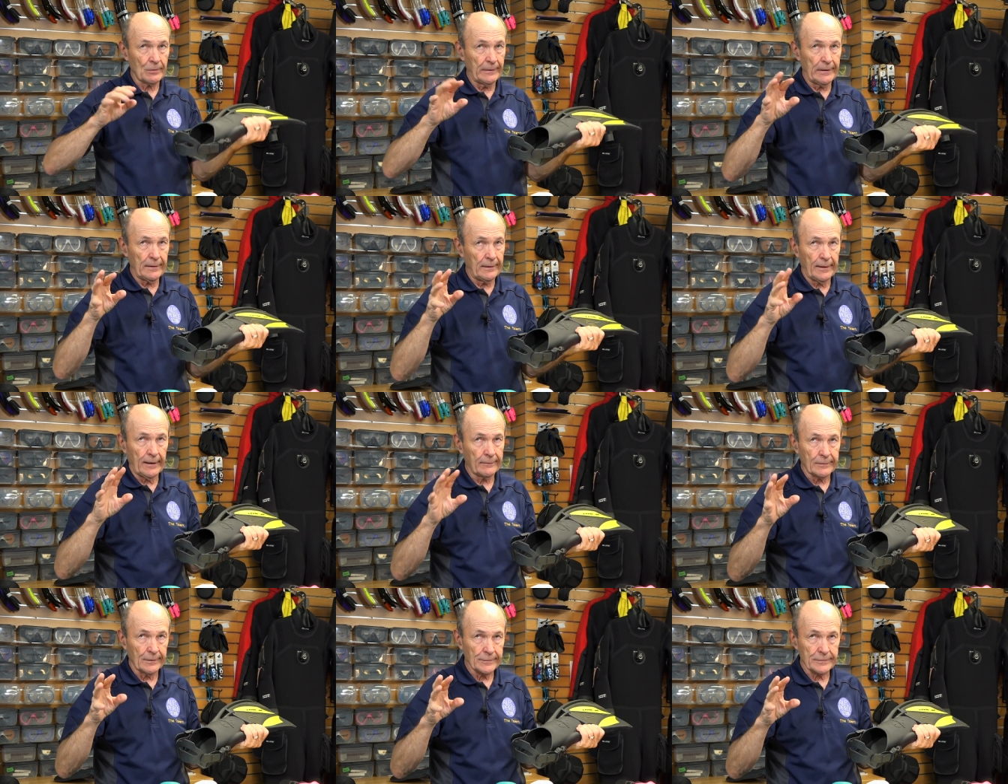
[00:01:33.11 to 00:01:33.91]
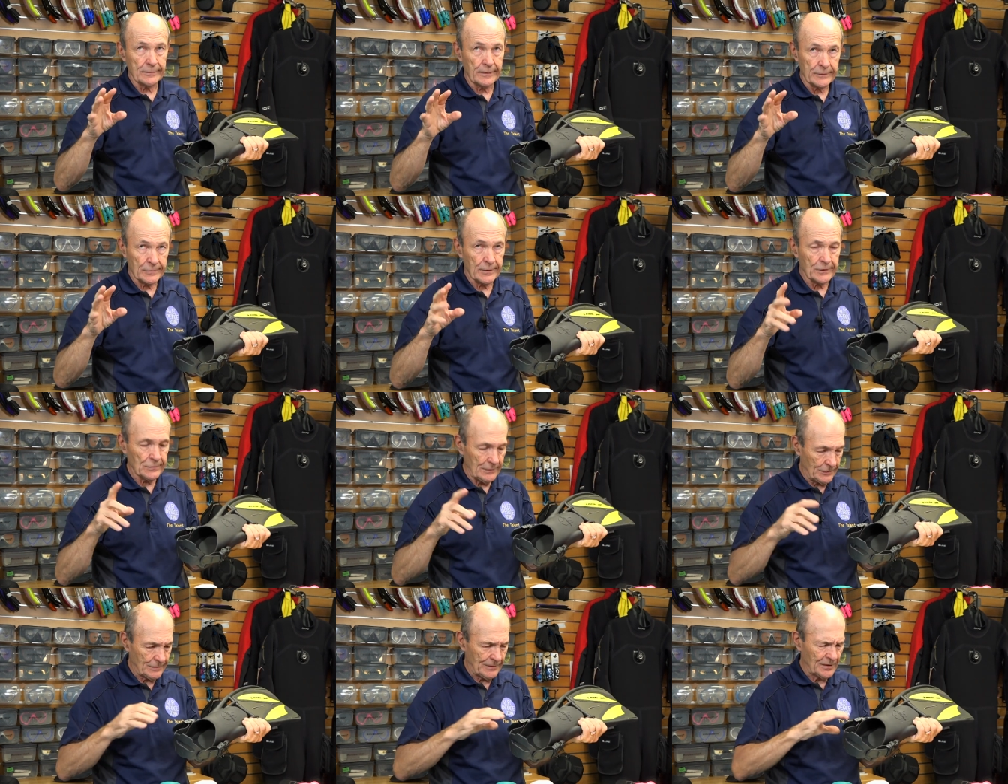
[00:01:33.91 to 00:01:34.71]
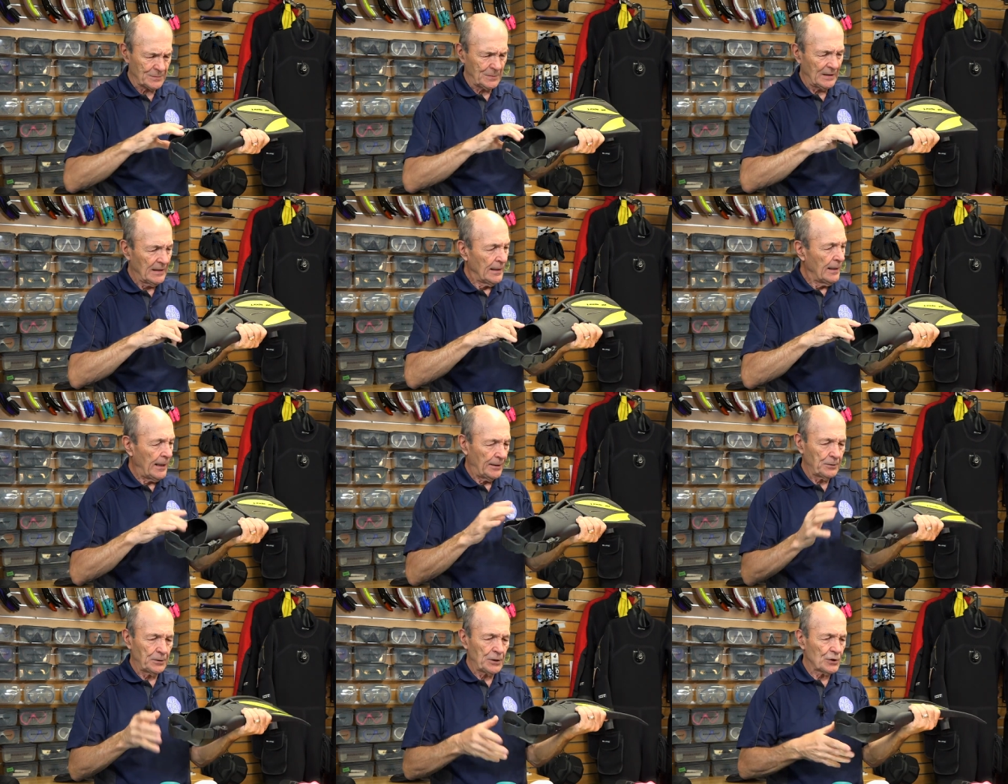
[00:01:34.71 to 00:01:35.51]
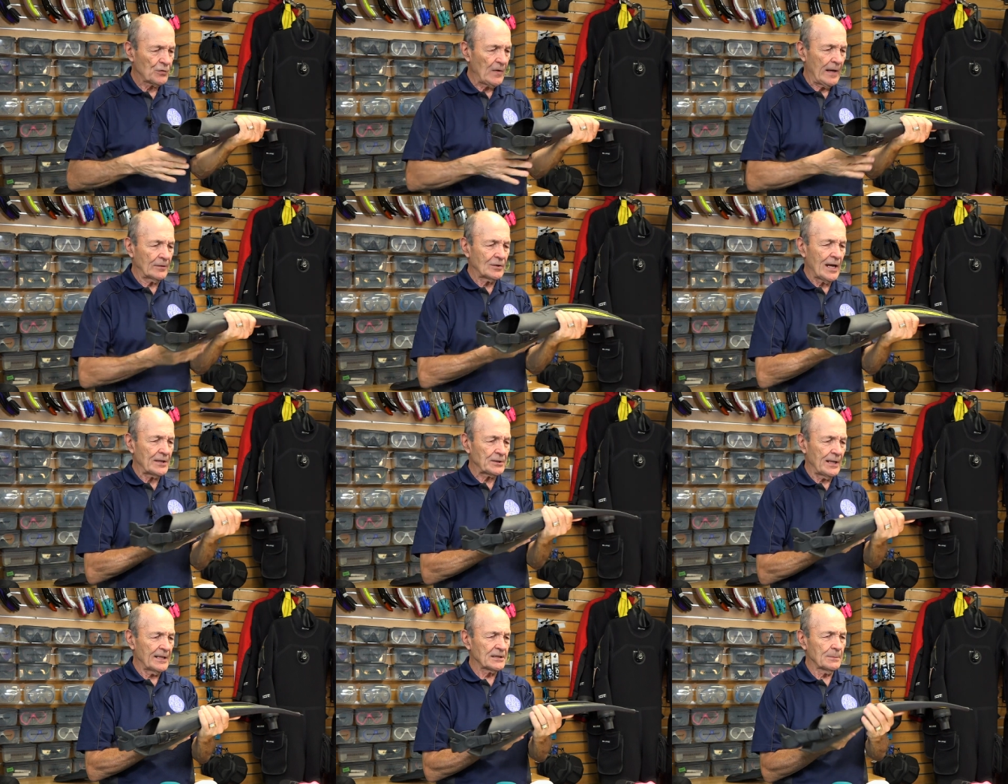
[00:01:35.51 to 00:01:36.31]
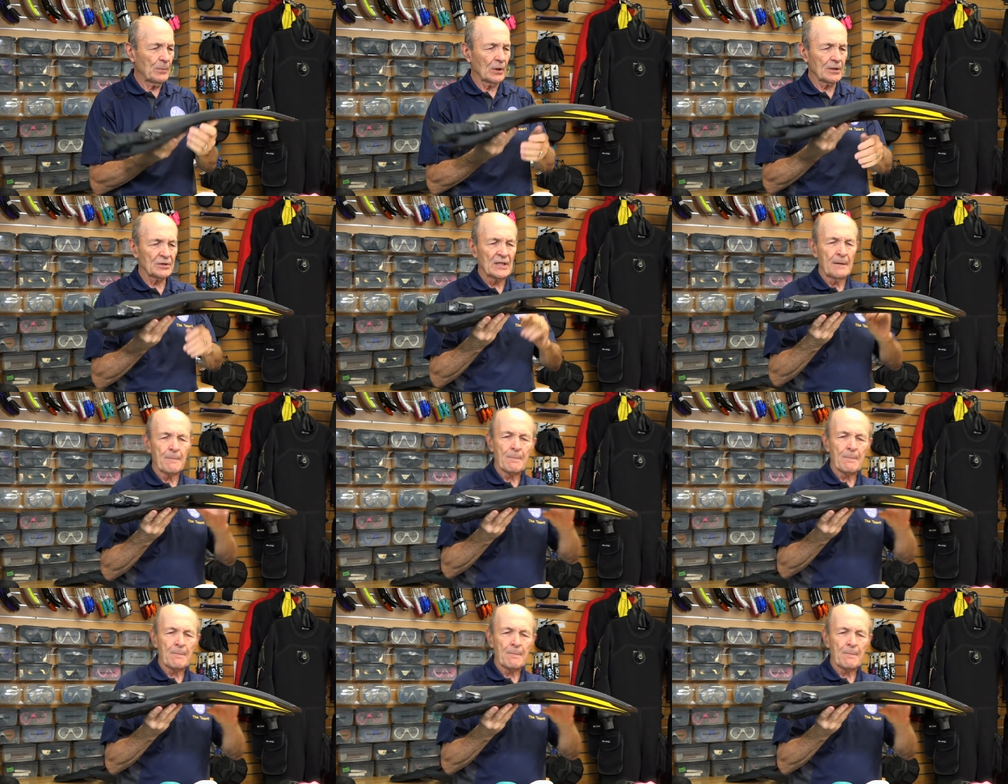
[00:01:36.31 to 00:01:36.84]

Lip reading: We didn't have those in the 60s, trust me, and they're just fantastic. That's about as